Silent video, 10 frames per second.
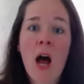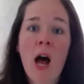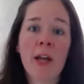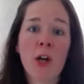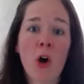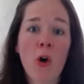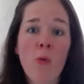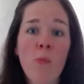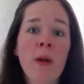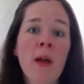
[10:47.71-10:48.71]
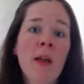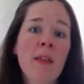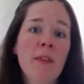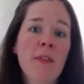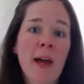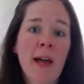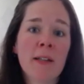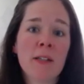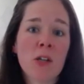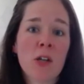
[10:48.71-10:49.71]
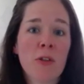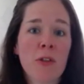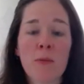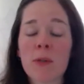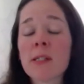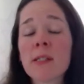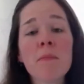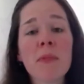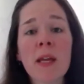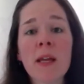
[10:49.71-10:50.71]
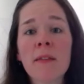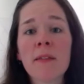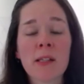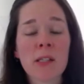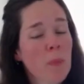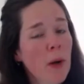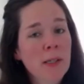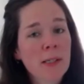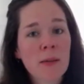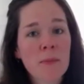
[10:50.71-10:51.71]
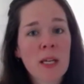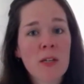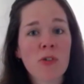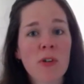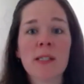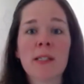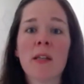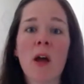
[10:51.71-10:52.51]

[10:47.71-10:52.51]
I hope that there was something that sparked some interest.